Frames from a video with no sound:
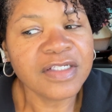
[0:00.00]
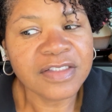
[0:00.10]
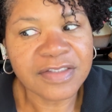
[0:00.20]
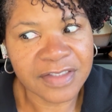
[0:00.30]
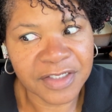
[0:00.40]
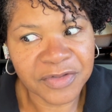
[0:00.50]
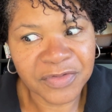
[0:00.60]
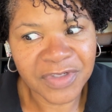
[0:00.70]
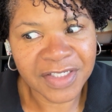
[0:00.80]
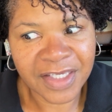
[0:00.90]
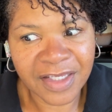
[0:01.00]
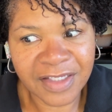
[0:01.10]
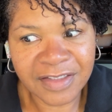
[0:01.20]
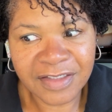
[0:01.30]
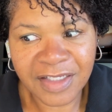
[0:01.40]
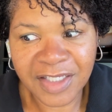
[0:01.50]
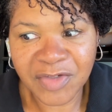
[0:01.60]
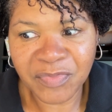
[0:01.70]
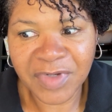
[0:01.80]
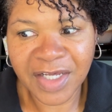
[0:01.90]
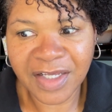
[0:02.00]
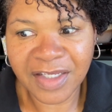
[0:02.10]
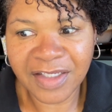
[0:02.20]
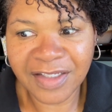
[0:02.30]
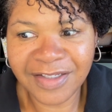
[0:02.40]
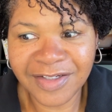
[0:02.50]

So again, in my